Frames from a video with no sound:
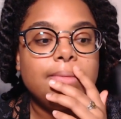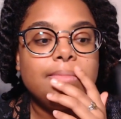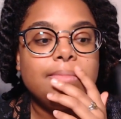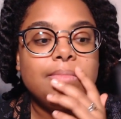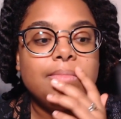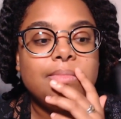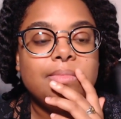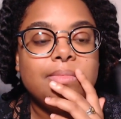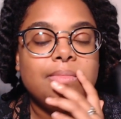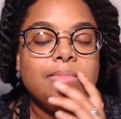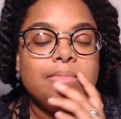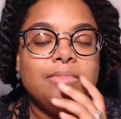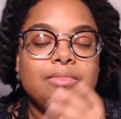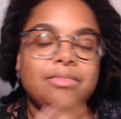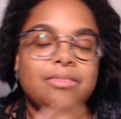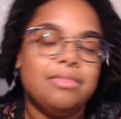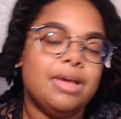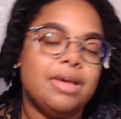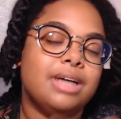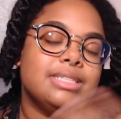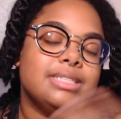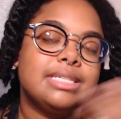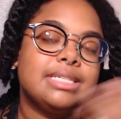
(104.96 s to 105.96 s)

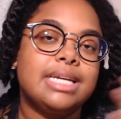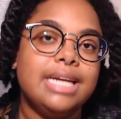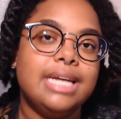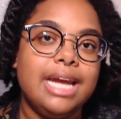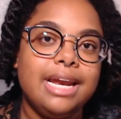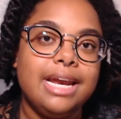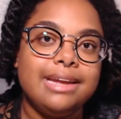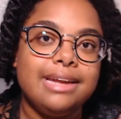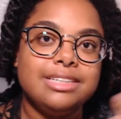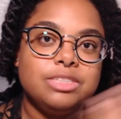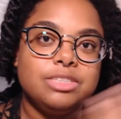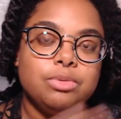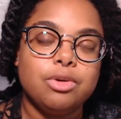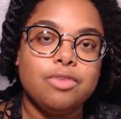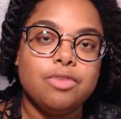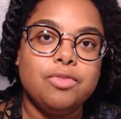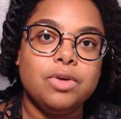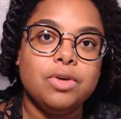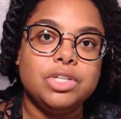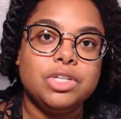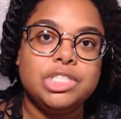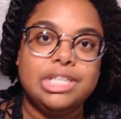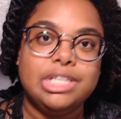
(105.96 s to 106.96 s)
mm, us Canadians we were
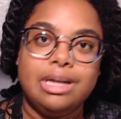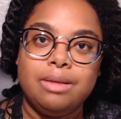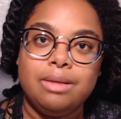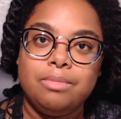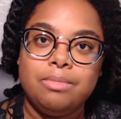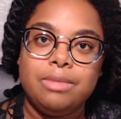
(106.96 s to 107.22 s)
fortunate in